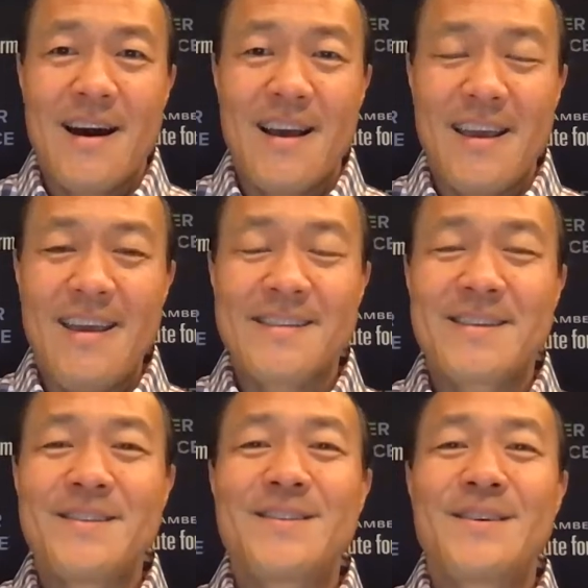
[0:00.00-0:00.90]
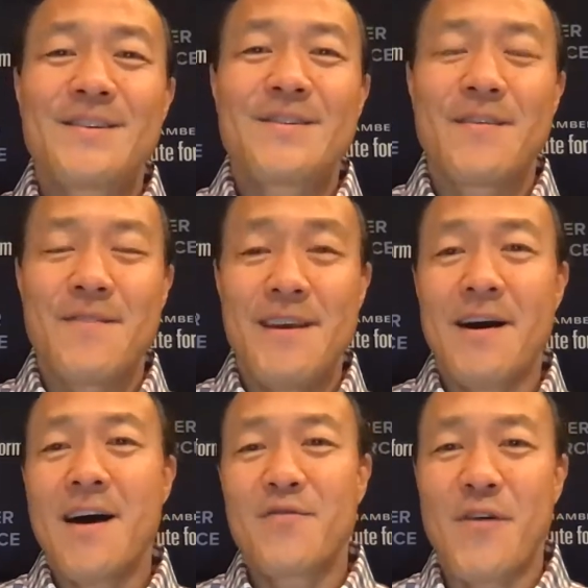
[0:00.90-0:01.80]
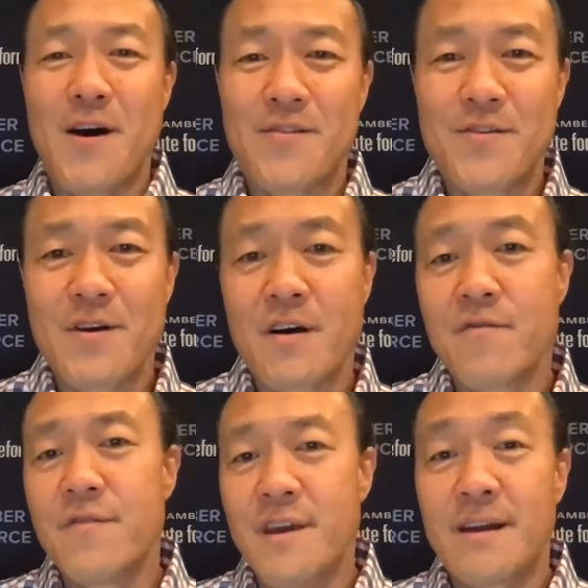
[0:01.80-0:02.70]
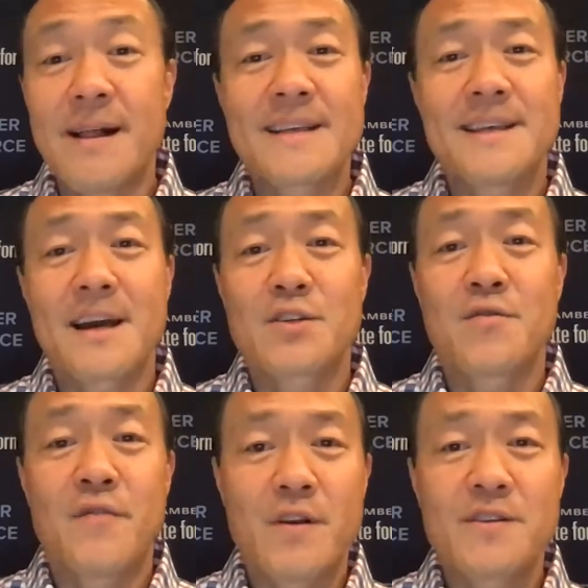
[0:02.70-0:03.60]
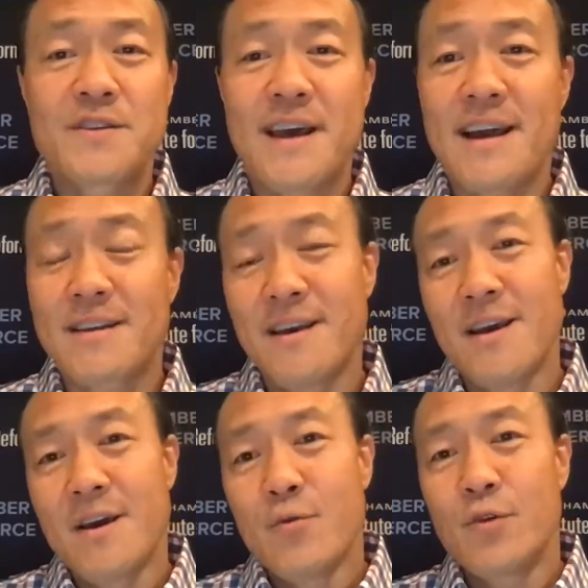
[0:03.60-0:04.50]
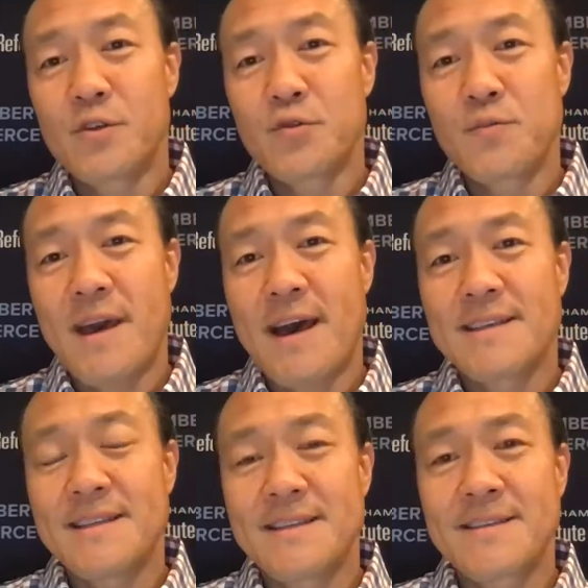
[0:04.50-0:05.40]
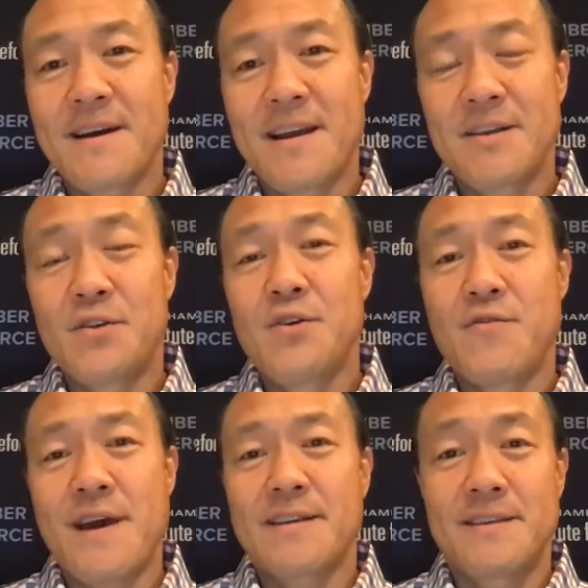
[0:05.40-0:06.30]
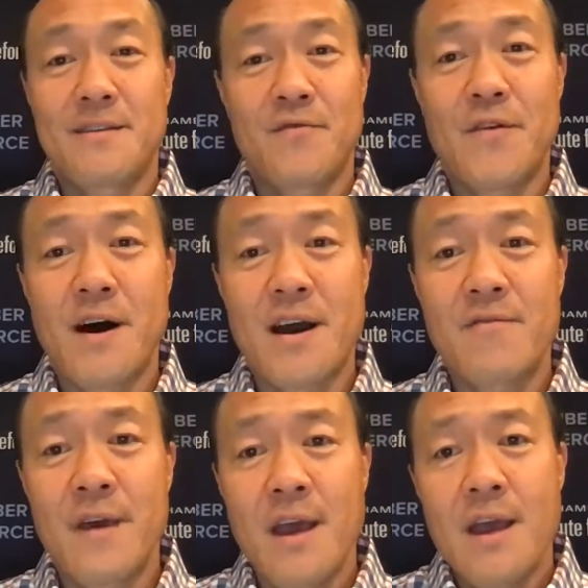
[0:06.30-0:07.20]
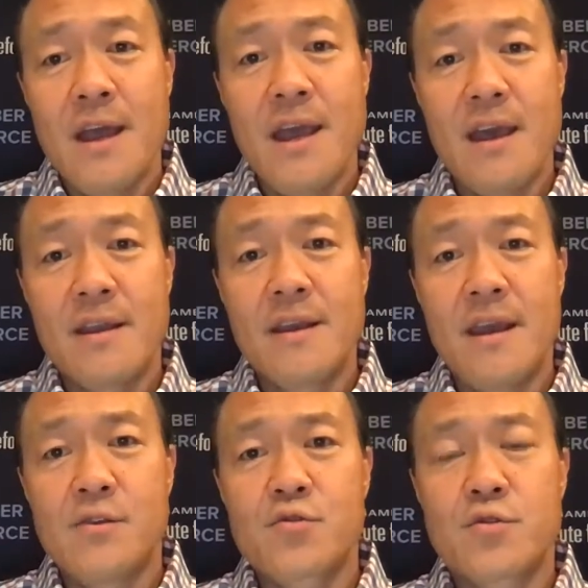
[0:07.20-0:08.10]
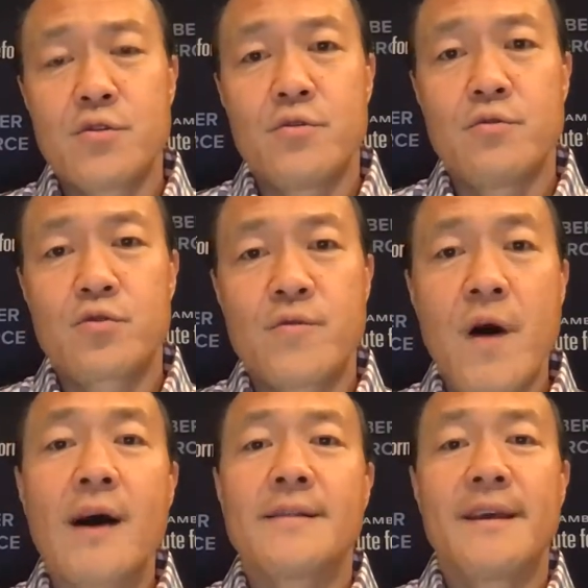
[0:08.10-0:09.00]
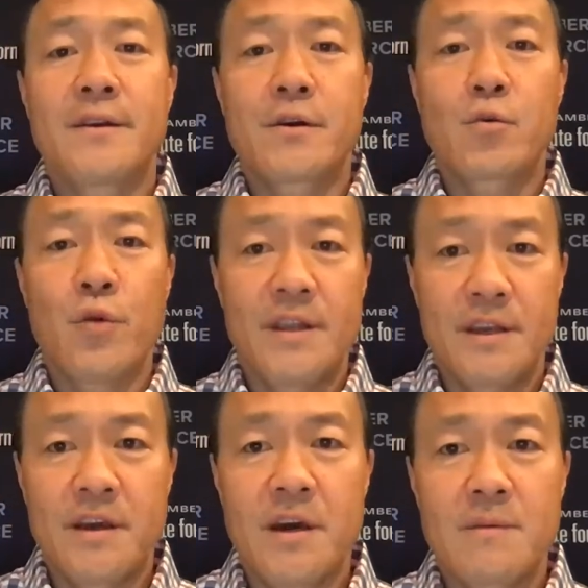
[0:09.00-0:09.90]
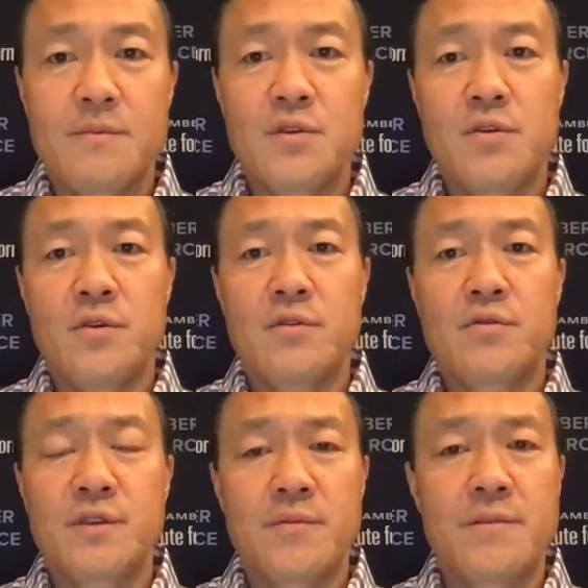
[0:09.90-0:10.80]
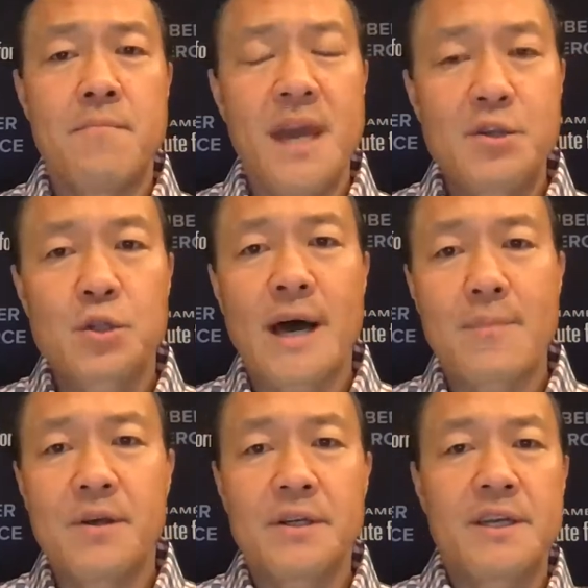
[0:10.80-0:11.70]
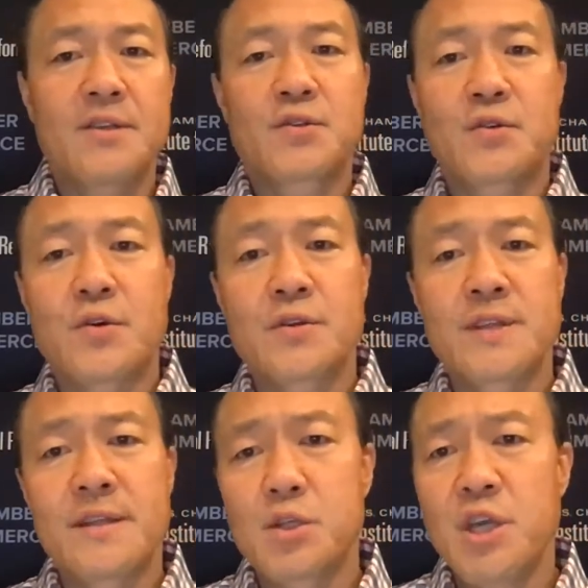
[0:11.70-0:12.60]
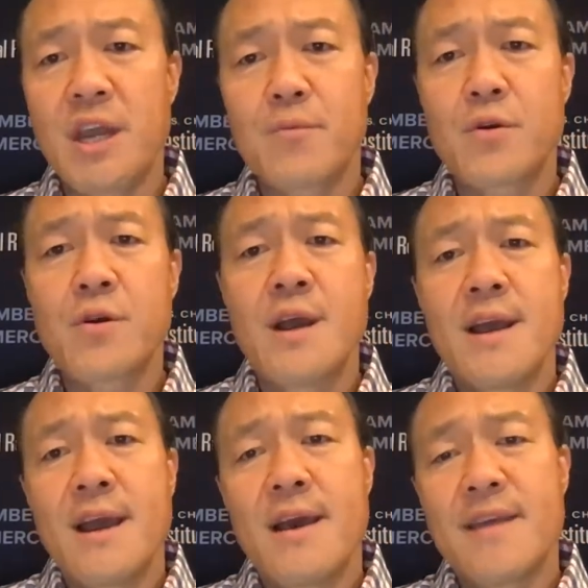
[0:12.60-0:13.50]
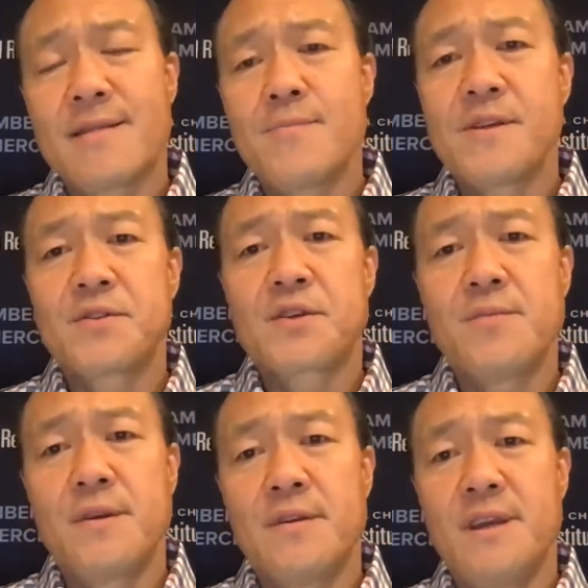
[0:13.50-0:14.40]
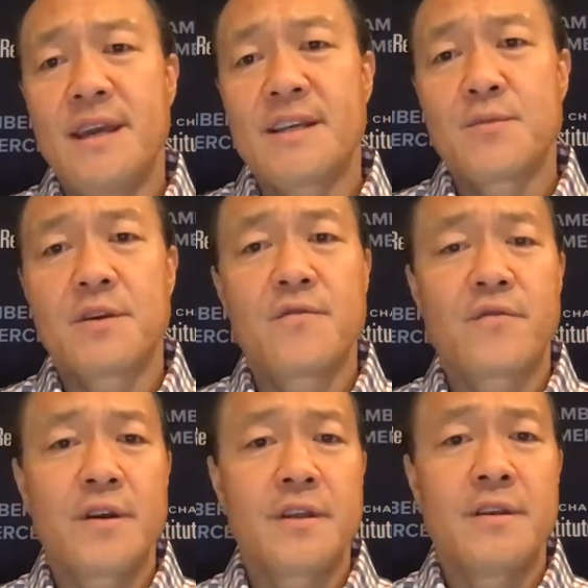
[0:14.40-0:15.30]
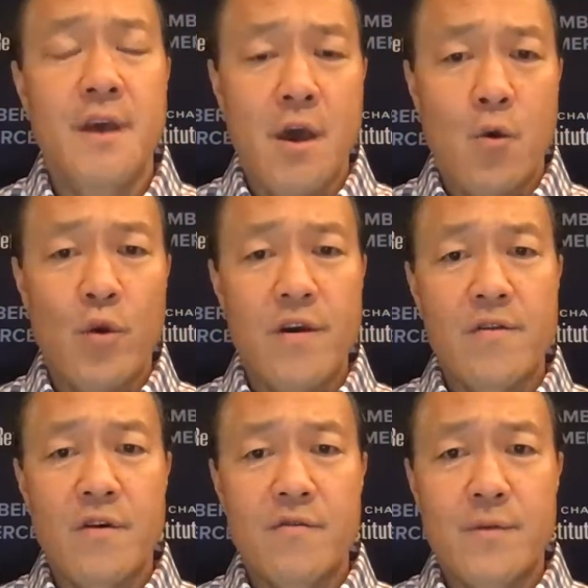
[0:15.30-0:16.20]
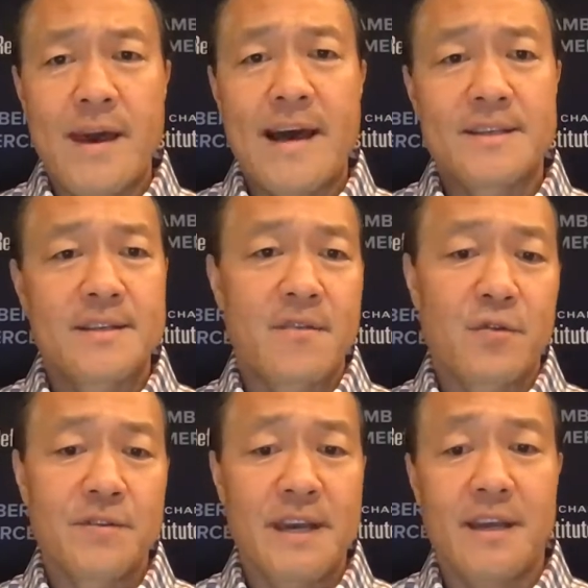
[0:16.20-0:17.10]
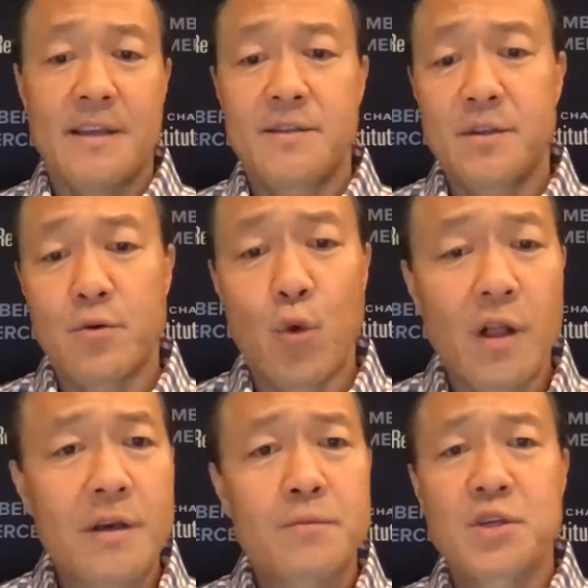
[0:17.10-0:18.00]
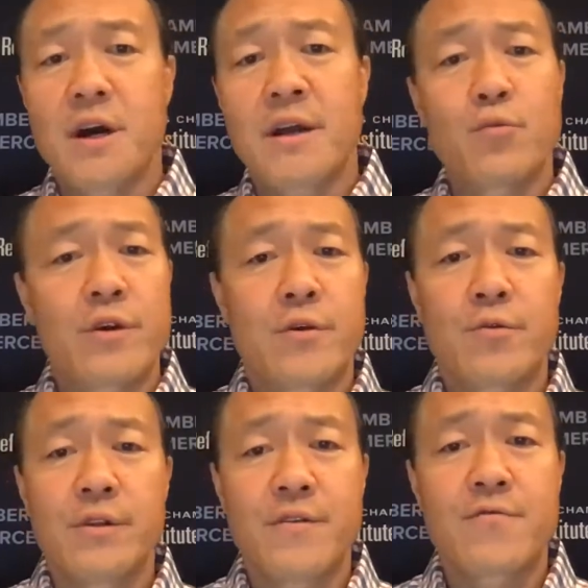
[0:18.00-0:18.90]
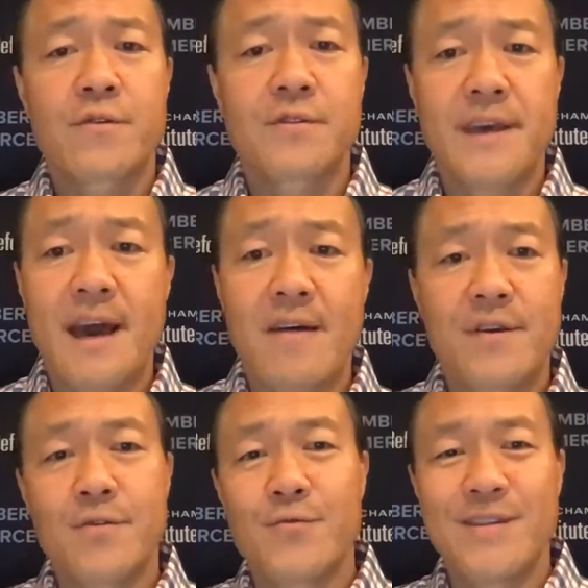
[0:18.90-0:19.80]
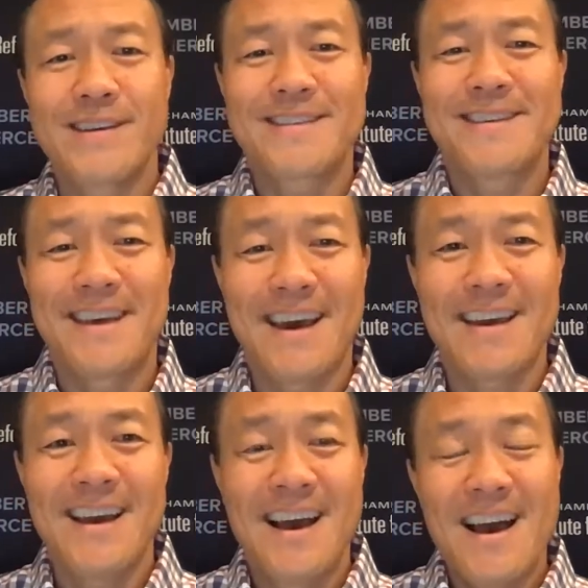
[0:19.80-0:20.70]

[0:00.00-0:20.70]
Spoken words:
He is considered the godfather of the Class Action Fairness Act, which was passed and signed in 2005, and a true thought leader when it comes to some of the major liability concerns that the Chamber and that the business community has been confronted with over the past several decades. So welcome, John. We are really thrilled to have you with us today.